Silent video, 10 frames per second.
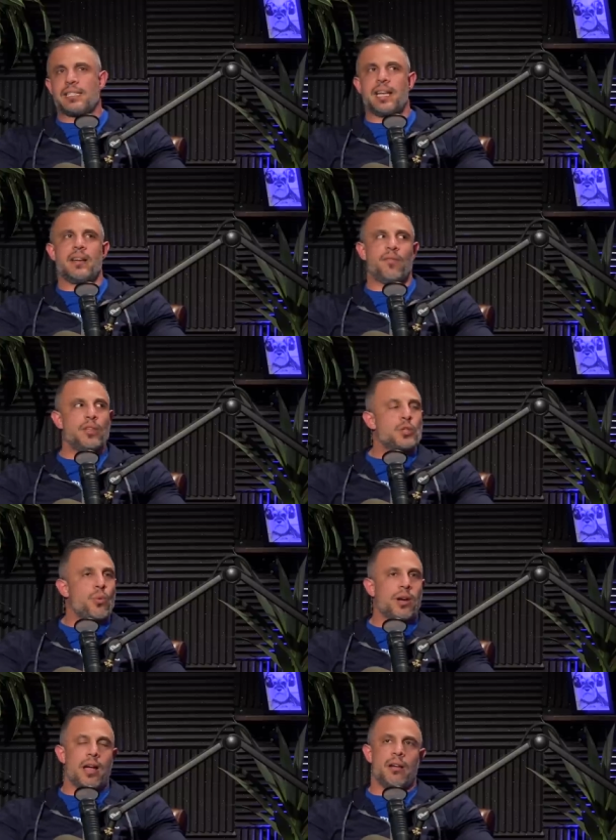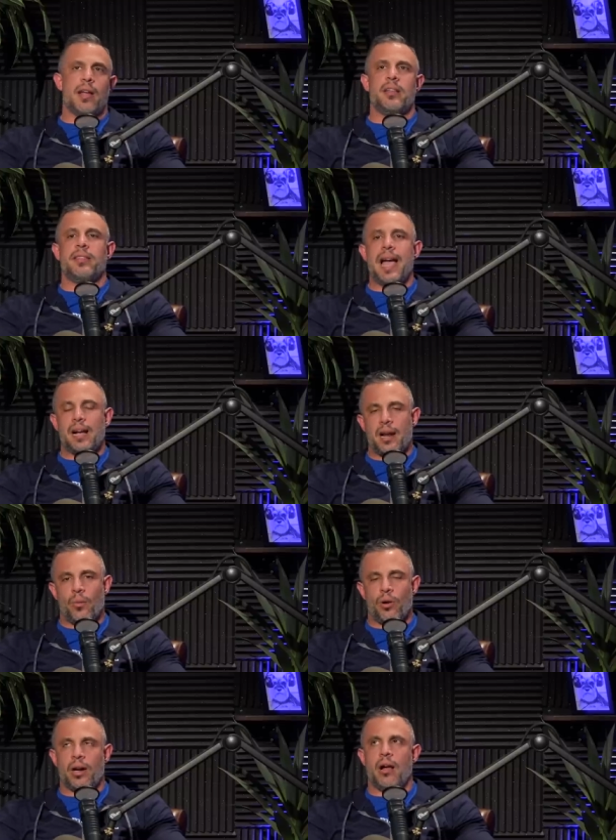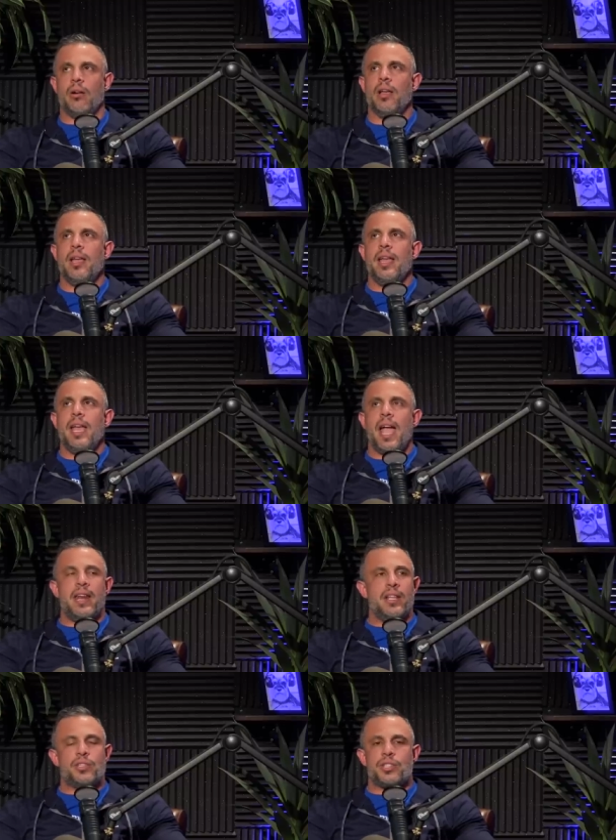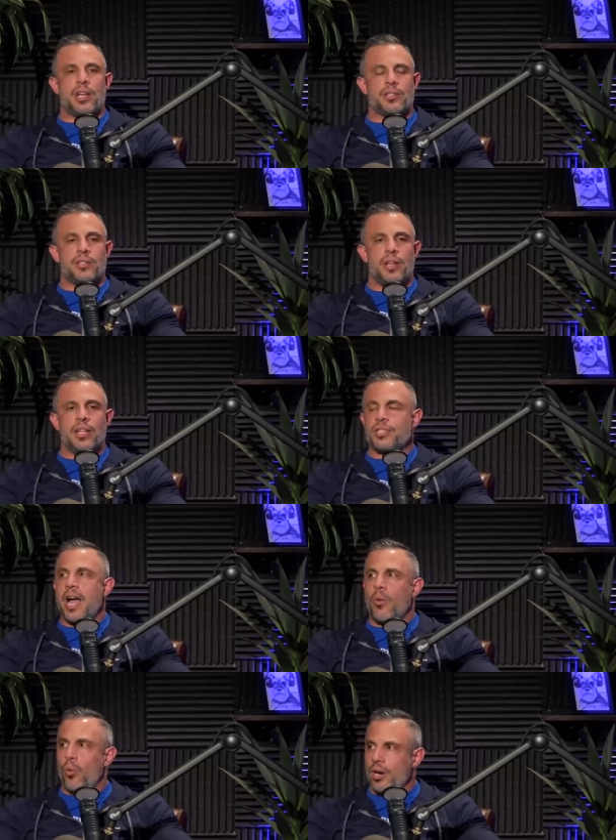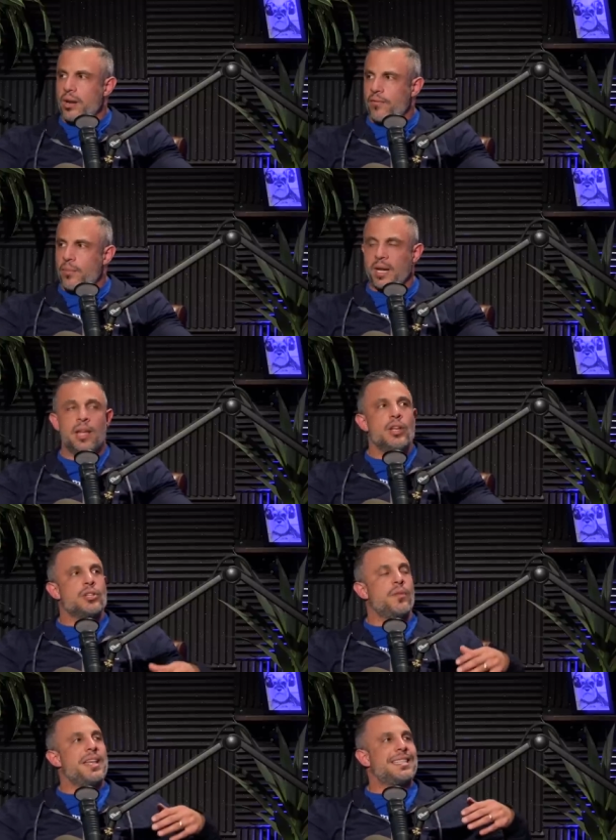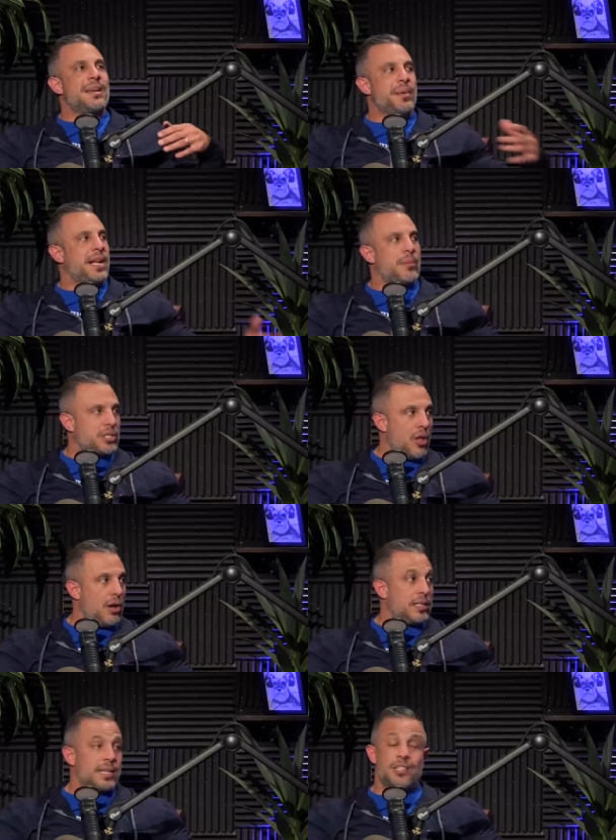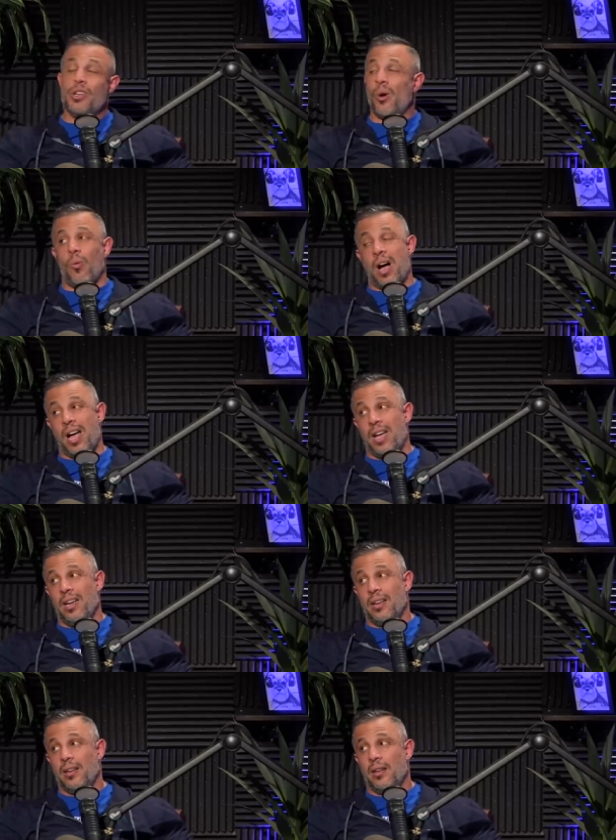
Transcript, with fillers: I signed up for this workout. I did that kind of workout. And it's just, it's not working for me. So then somebody comes along and says, you know why?